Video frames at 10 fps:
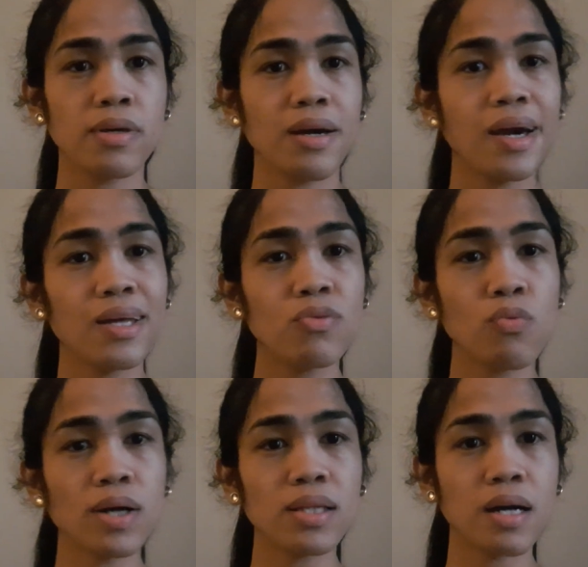and
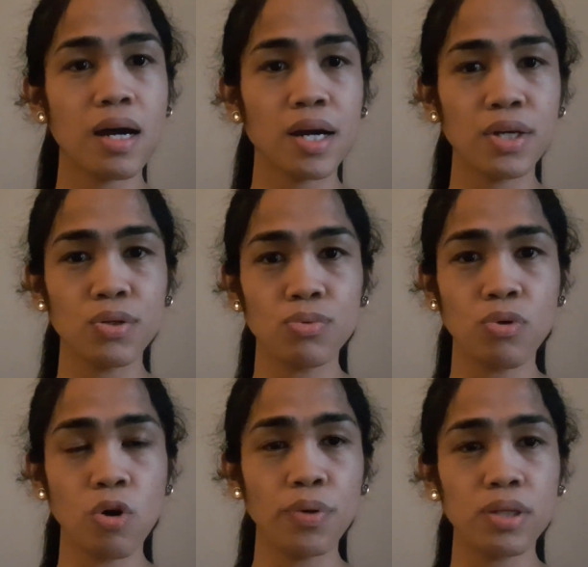what are you
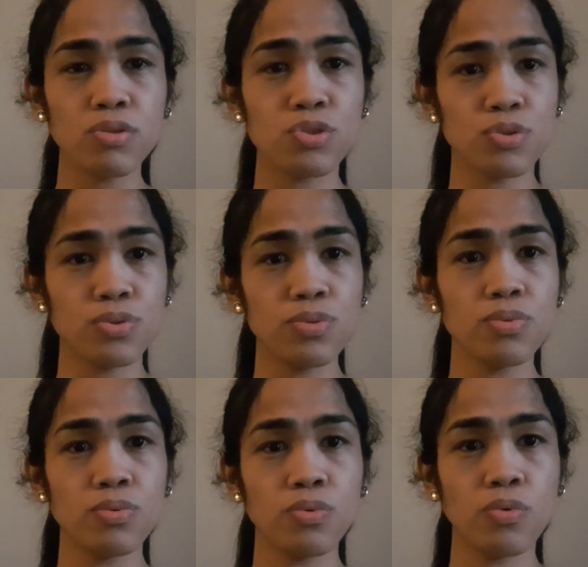going to do
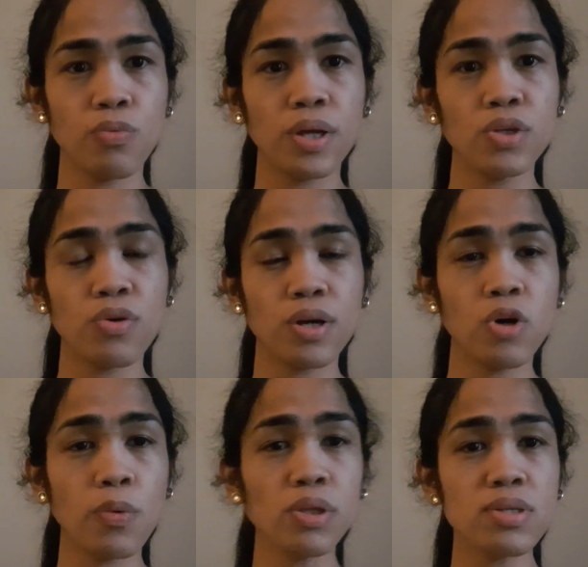when you are
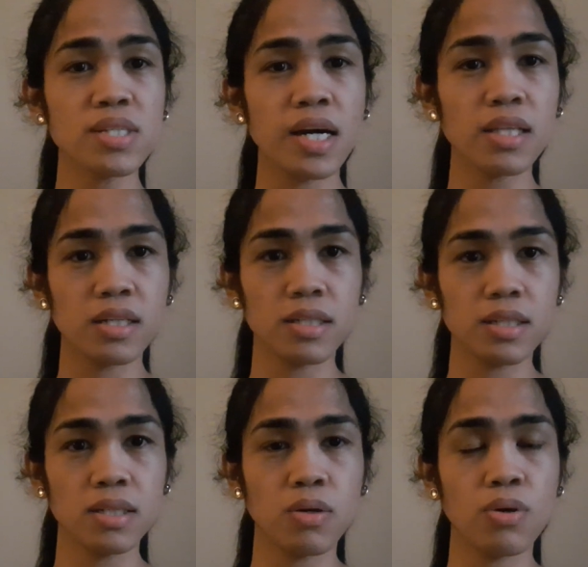going to
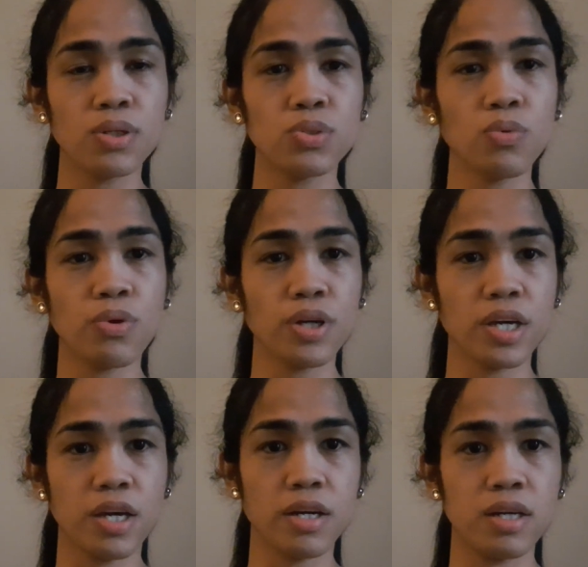settle or to work
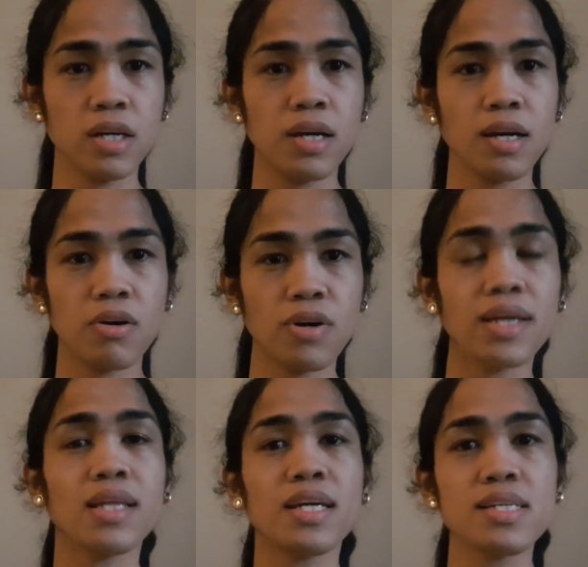here, or
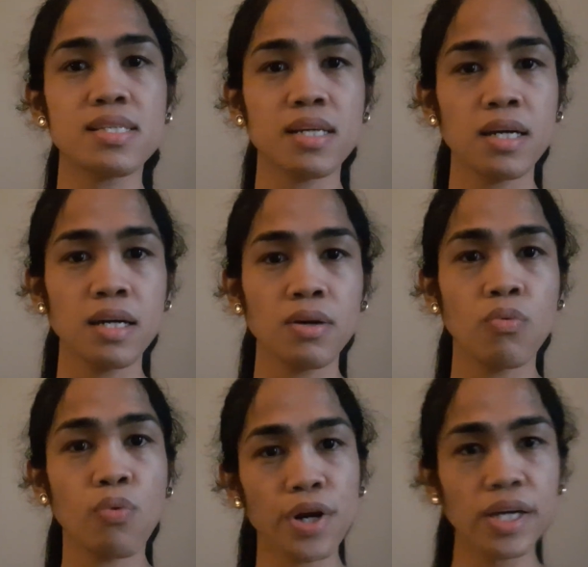at least
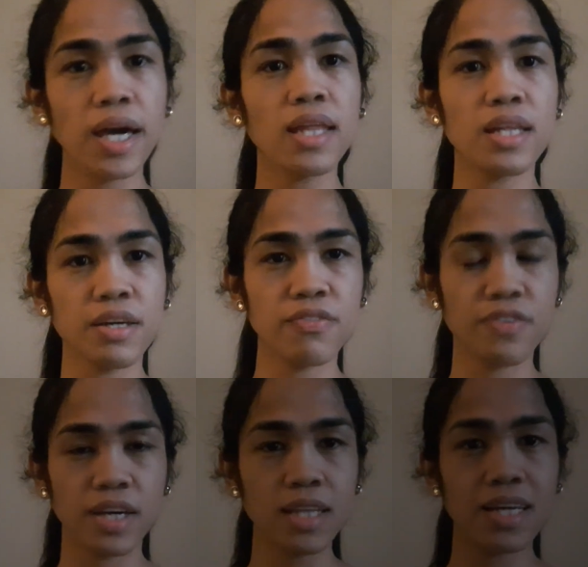work and live
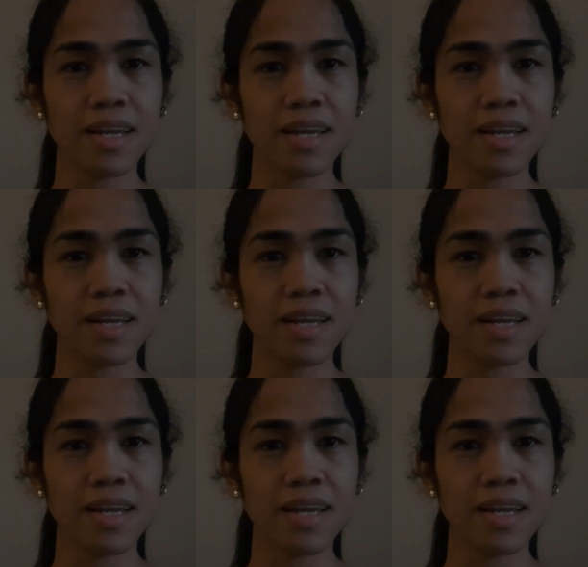in the